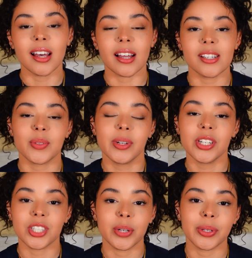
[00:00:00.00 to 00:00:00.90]
I just want
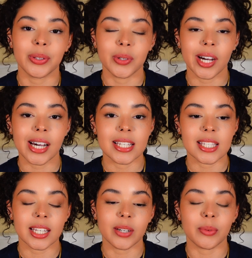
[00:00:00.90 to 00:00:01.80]
to share with you
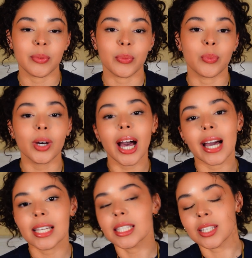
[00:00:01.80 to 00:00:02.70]
guys like what
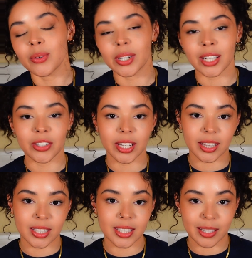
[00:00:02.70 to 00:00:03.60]
I see when I look
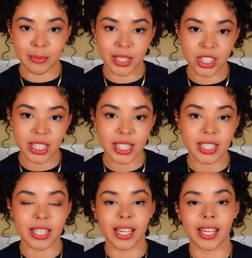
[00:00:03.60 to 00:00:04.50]
at these
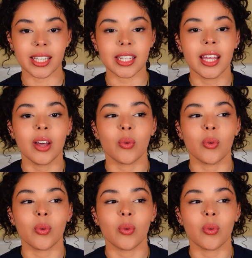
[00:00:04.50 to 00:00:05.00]
images and